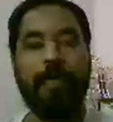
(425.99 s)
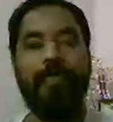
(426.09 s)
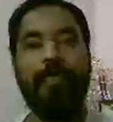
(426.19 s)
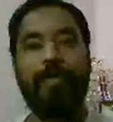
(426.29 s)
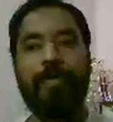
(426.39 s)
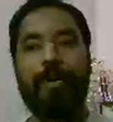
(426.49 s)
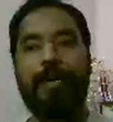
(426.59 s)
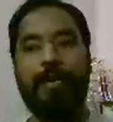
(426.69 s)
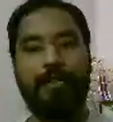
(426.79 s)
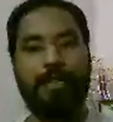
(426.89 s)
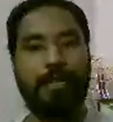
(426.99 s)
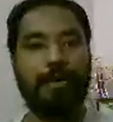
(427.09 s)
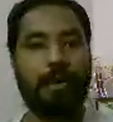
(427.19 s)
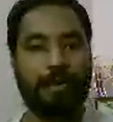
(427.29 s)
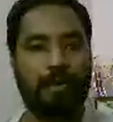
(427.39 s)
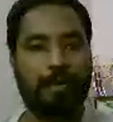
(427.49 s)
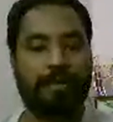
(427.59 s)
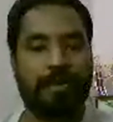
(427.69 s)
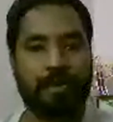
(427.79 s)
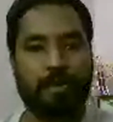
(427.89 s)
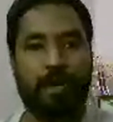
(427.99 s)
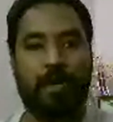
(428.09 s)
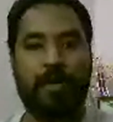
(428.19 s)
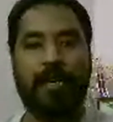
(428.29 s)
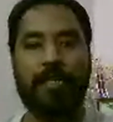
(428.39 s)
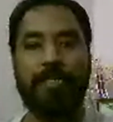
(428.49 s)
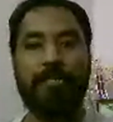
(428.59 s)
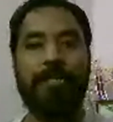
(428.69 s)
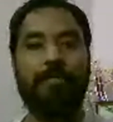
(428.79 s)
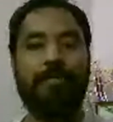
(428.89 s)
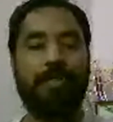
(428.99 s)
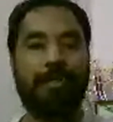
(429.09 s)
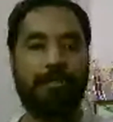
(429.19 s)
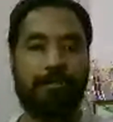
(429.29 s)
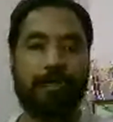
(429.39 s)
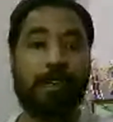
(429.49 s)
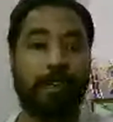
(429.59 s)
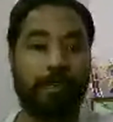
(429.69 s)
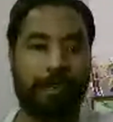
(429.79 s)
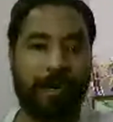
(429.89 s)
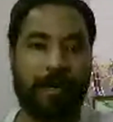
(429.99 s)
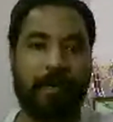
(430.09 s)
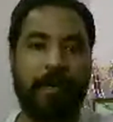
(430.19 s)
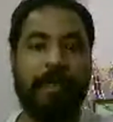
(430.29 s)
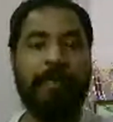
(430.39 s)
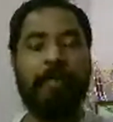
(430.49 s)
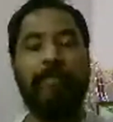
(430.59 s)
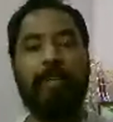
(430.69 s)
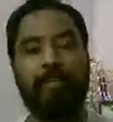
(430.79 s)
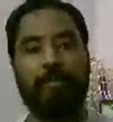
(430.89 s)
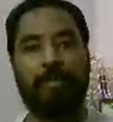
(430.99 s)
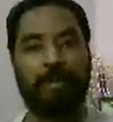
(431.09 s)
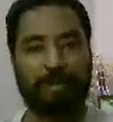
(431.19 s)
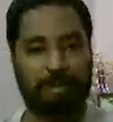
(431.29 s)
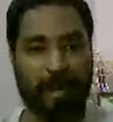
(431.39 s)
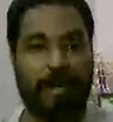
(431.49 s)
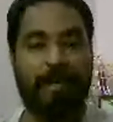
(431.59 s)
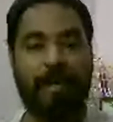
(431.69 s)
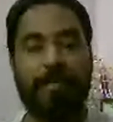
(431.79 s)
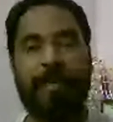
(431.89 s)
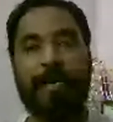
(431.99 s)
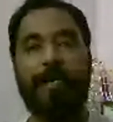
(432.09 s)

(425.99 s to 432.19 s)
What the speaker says: So I initially got into a very small organization with to kick off my career with very small salary, in fact.